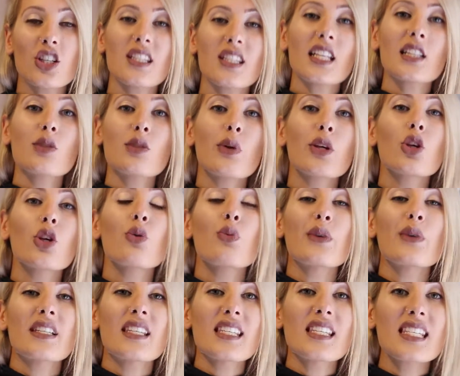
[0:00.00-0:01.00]
That's when you
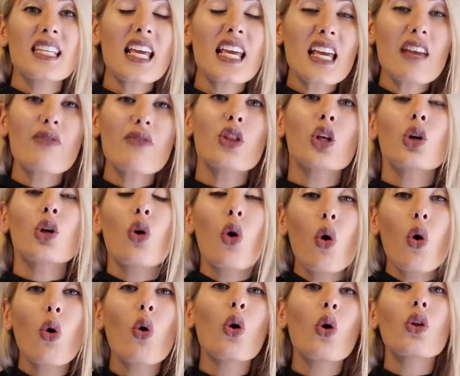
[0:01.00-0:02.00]
receive the
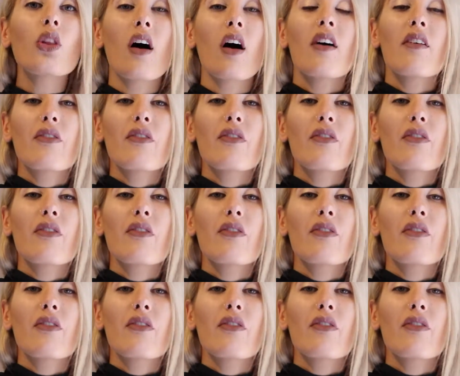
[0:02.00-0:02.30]
call